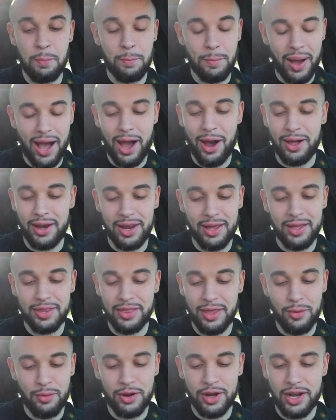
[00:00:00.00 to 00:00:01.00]
man,
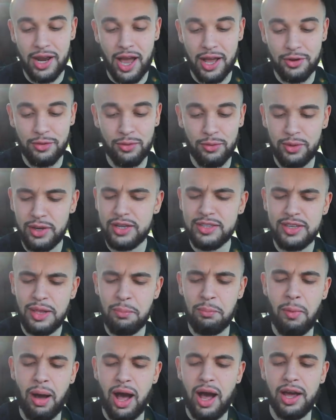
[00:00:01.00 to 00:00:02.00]
they were not, what did I say,
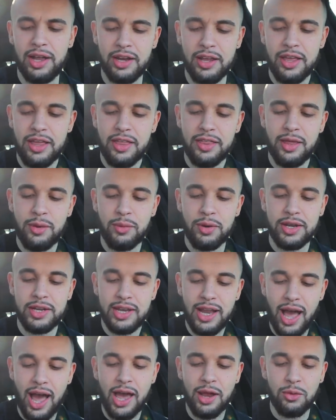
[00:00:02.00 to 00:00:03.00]
man? They were
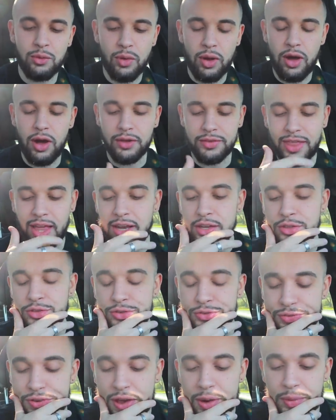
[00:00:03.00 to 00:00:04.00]
not wrong. That
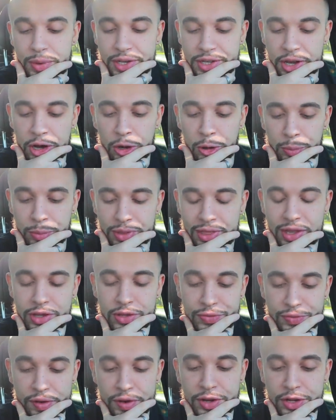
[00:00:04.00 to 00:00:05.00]
is very dope. That
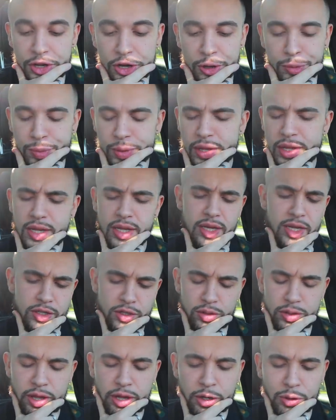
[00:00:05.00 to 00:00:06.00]
is very dope.
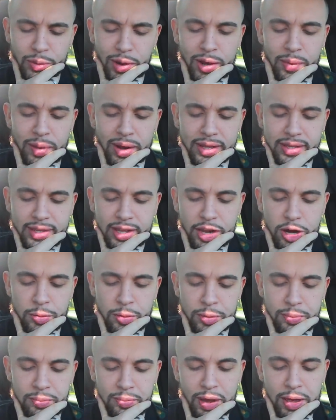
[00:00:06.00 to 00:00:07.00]
It's only a great right there,
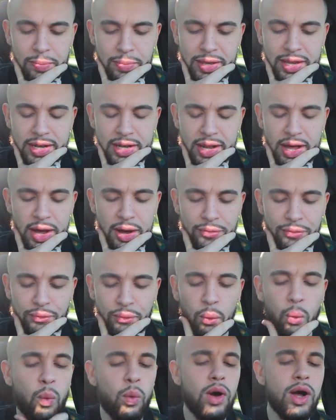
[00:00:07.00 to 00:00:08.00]
but might be enough.
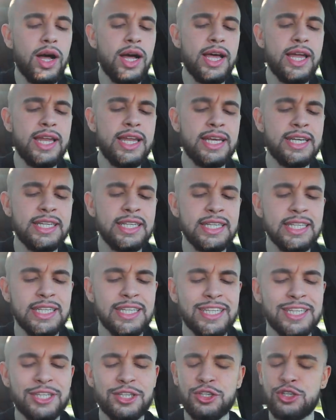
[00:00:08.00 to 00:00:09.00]
One,
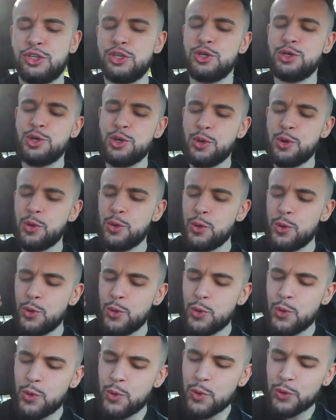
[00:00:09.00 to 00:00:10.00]

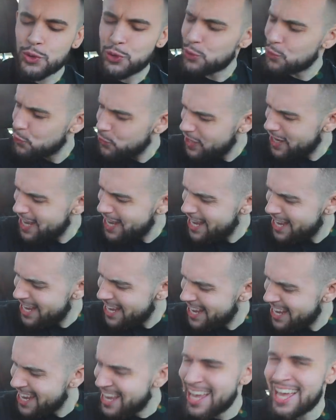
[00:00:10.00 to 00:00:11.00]
two,
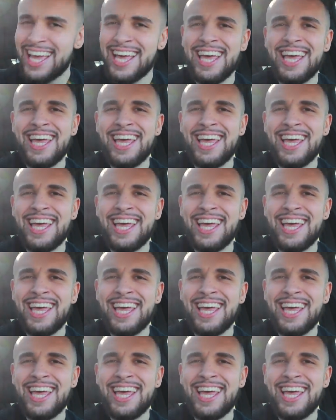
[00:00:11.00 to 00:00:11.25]
three.